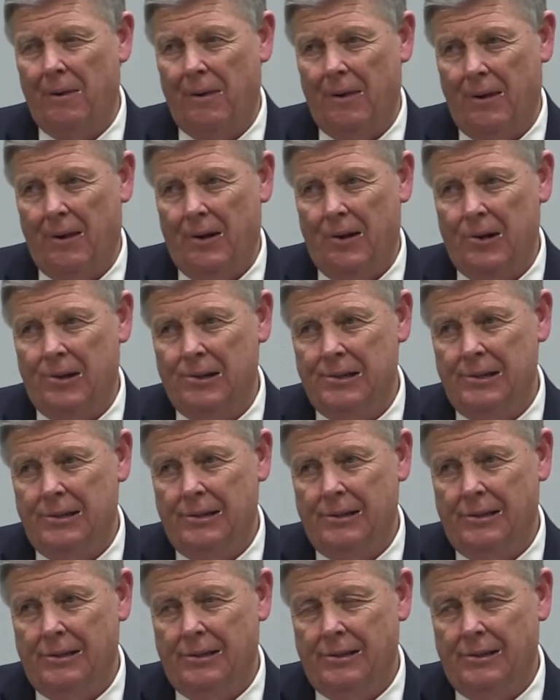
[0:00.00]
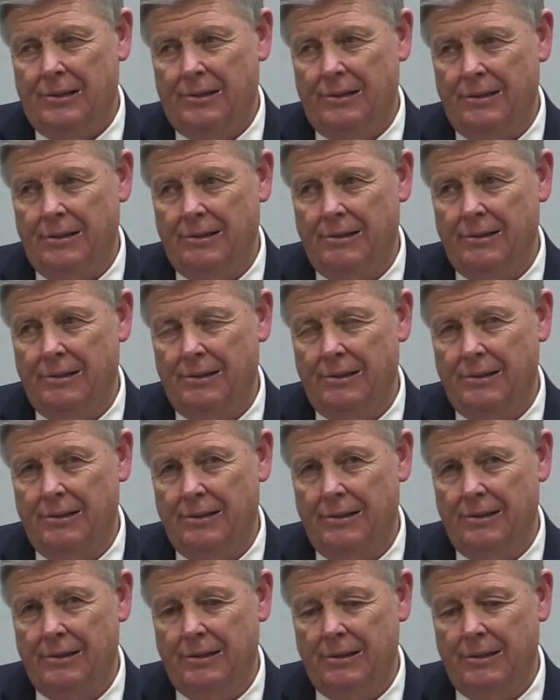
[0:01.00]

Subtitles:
Nobody speaks.